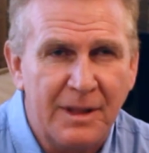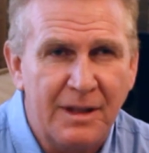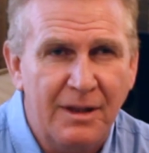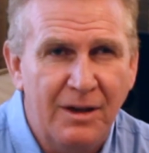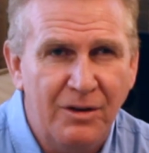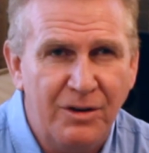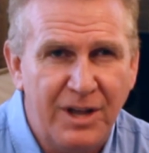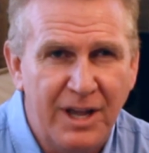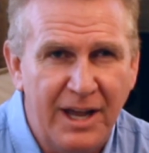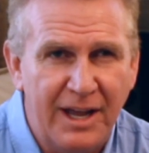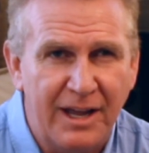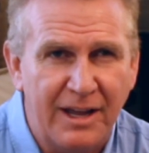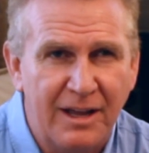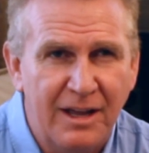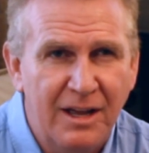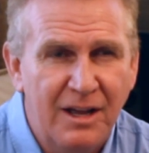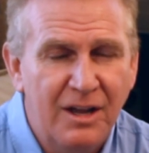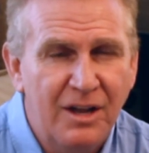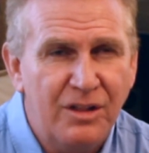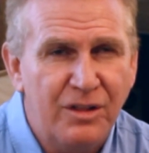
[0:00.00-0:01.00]
Okay,
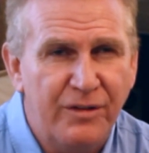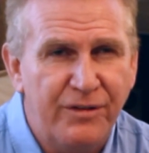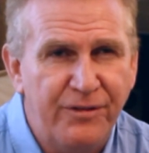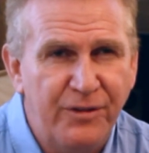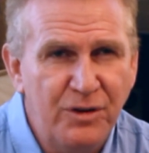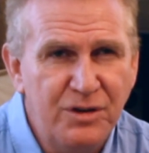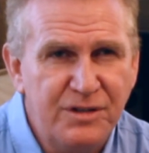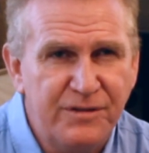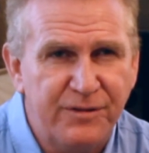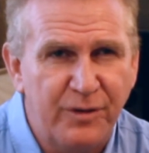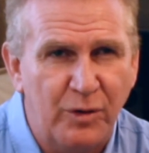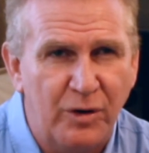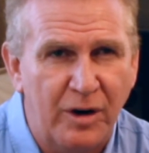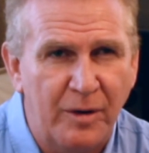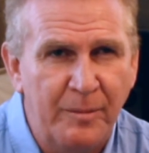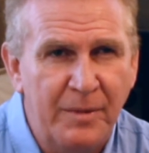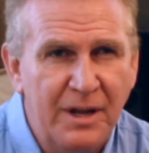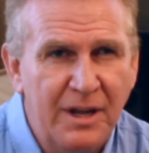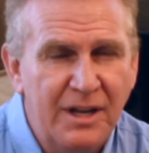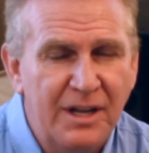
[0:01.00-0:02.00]
the first
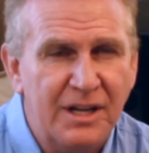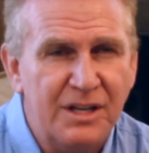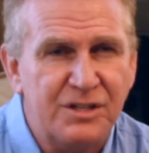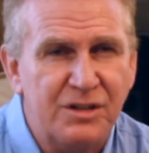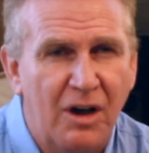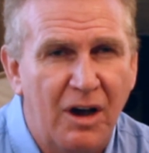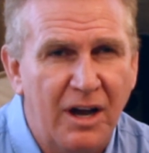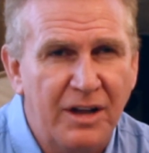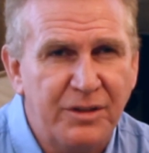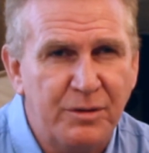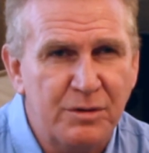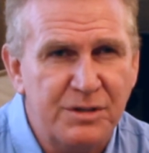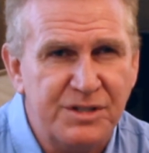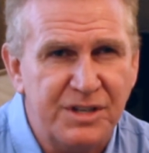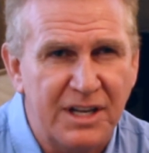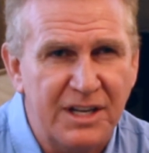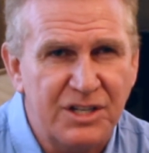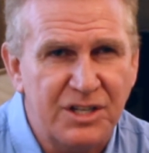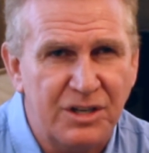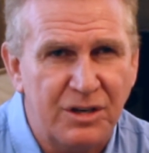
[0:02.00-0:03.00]
form is
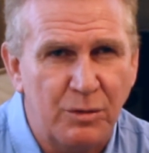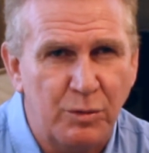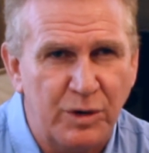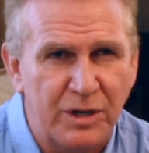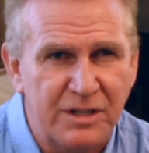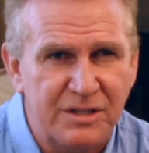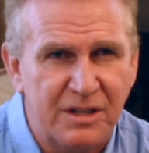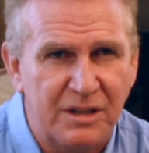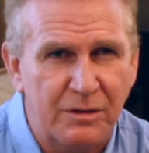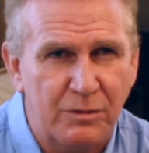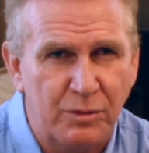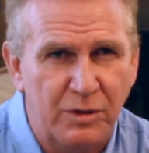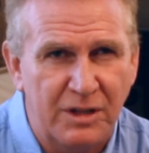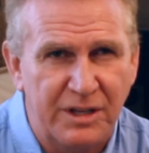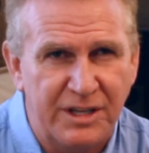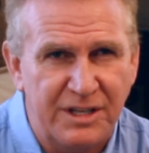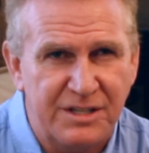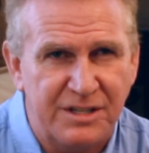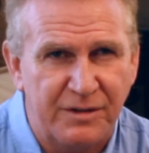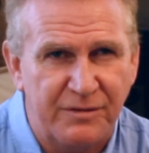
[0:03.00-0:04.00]
authorization to
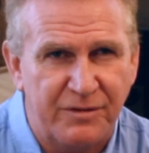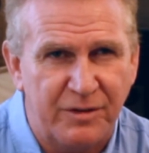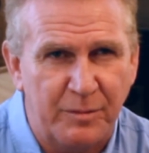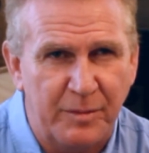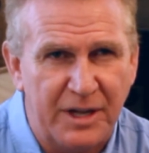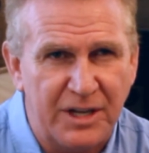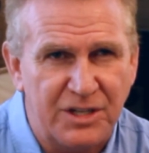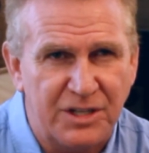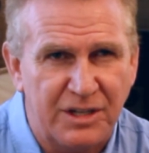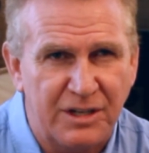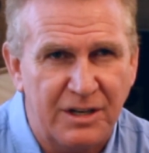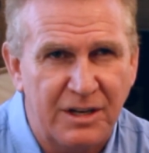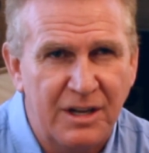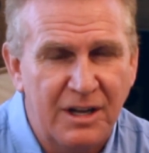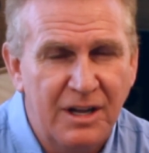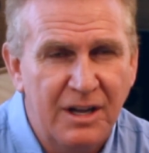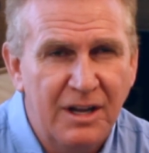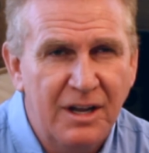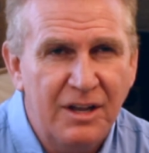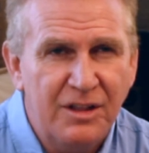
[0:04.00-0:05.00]
release information.
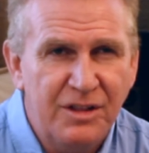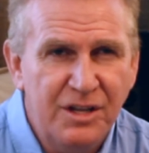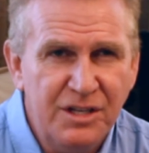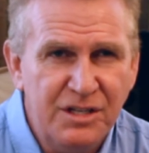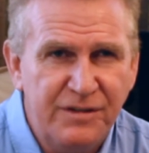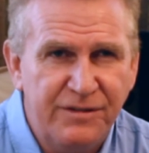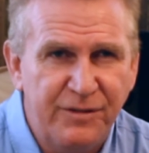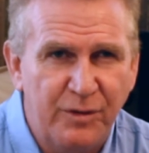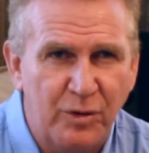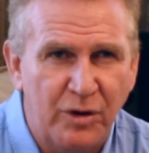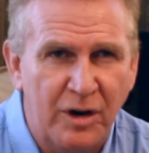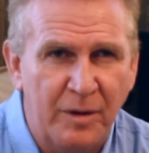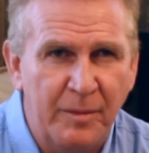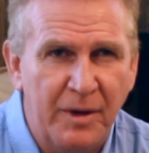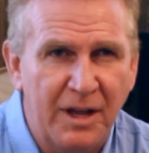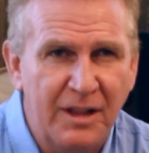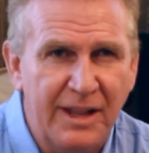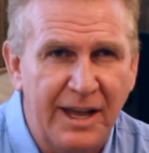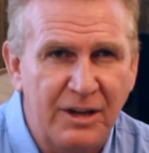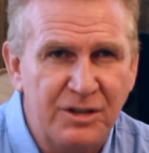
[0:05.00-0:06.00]
This form
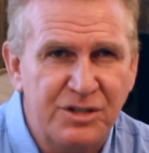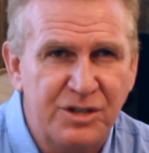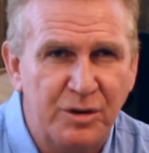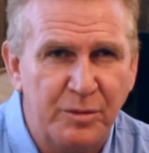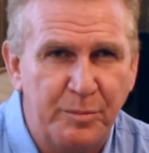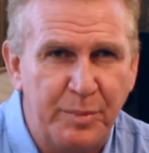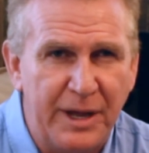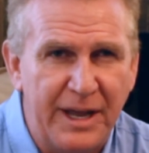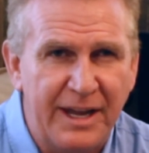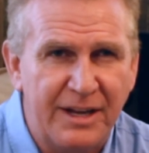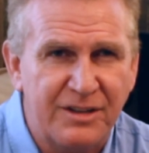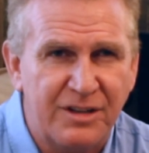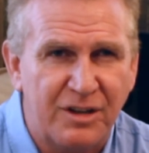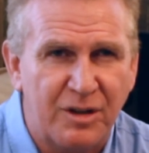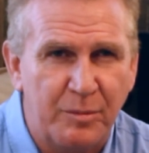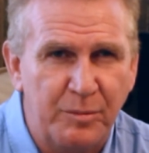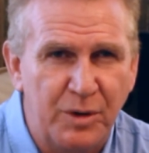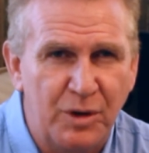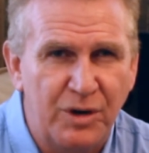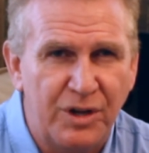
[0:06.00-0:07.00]
allows your bank to
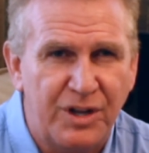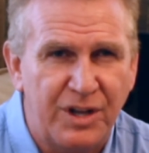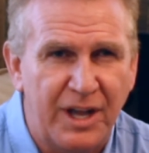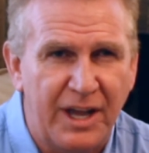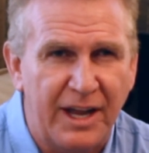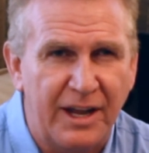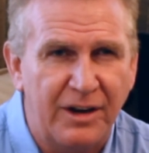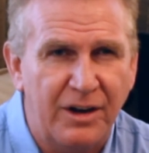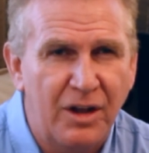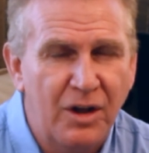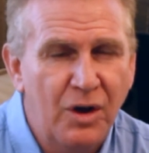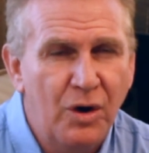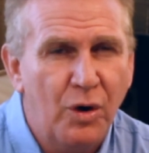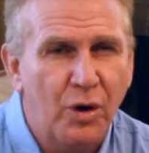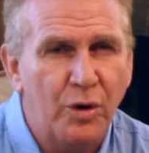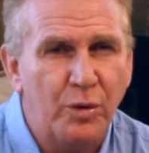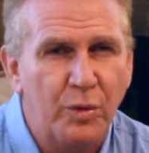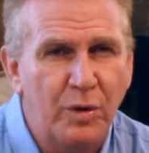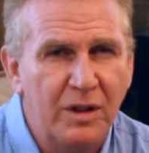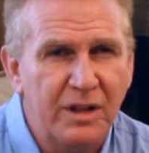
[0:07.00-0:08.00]
communicate
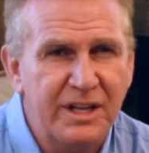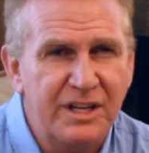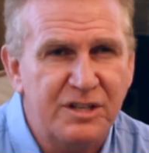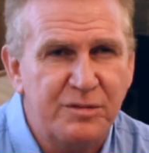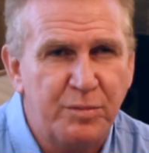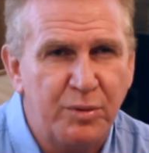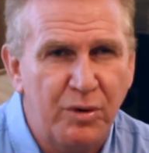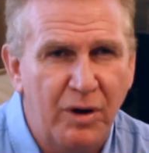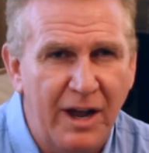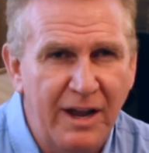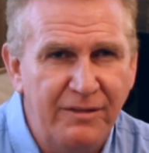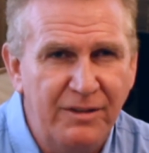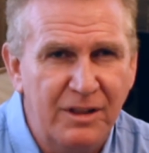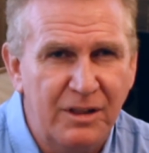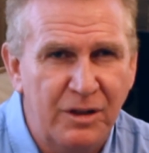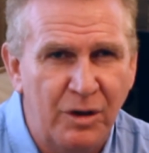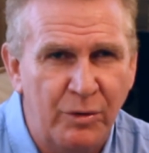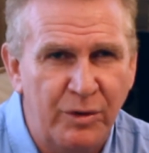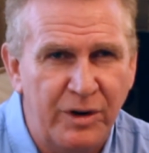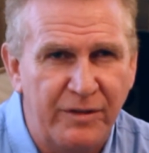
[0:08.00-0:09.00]
or release private
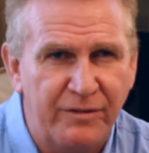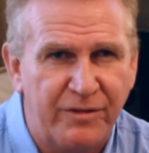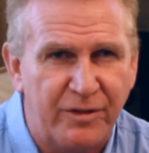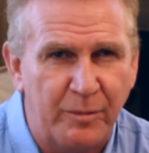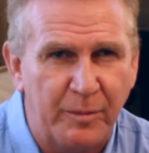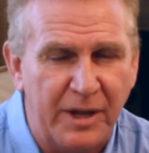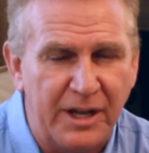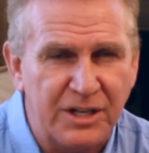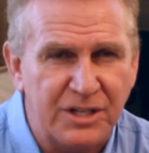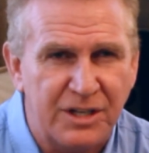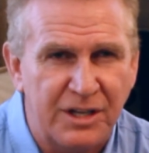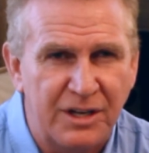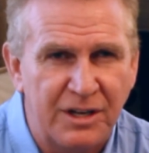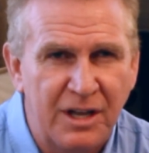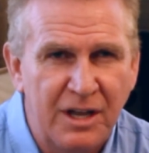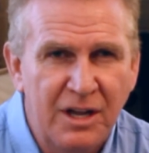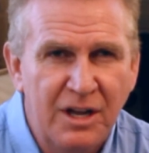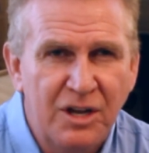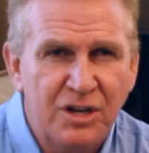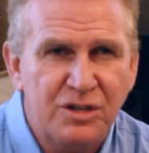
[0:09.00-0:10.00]
loan information
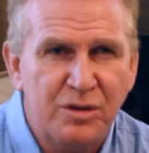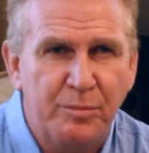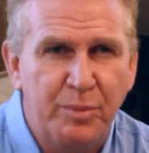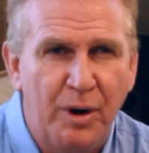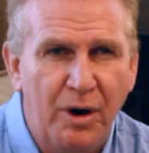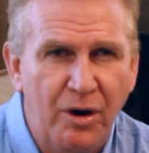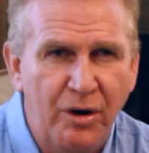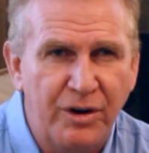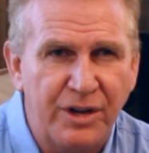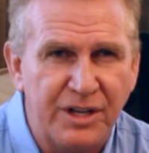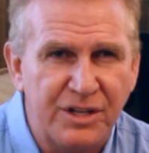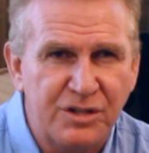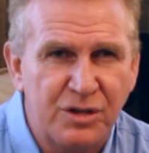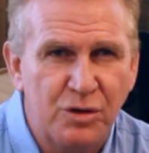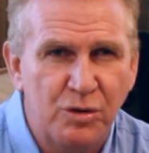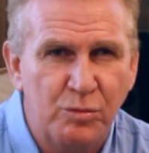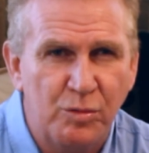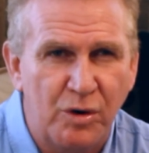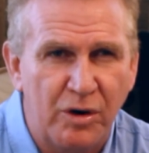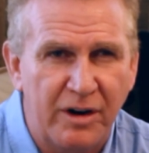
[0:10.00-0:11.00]
to parties
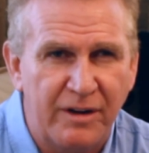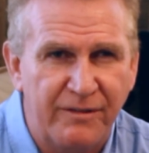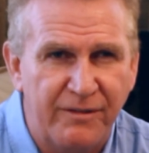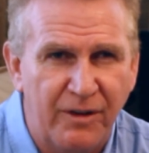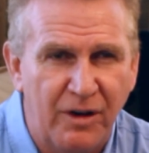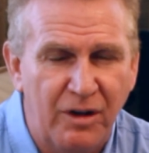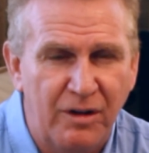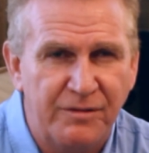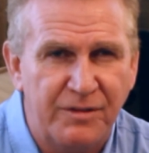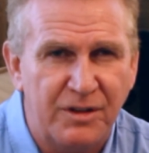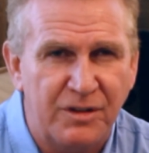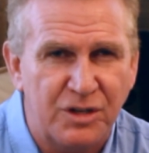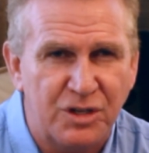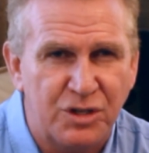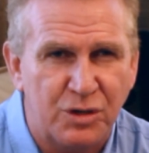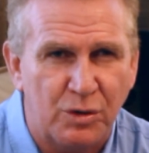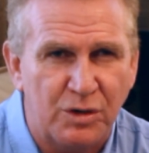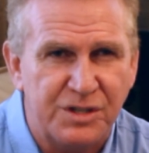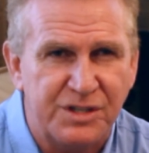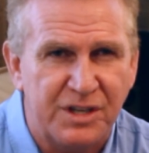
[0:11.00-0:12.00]
whom are involved in the
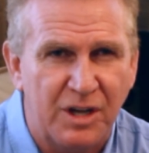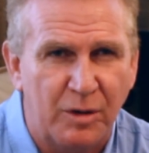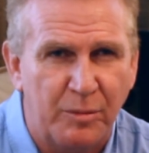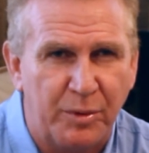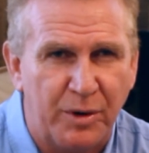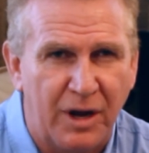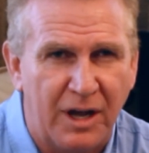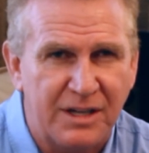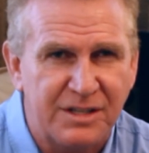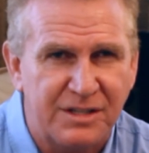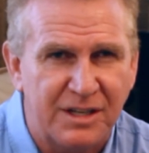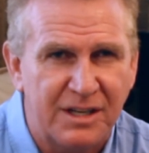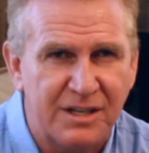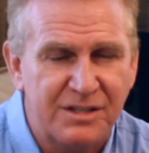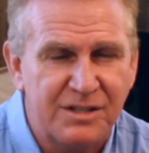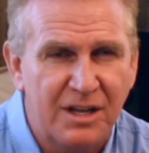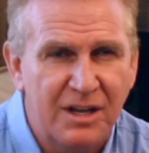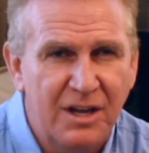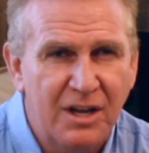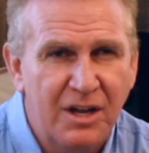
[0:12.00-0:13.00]
short sale process.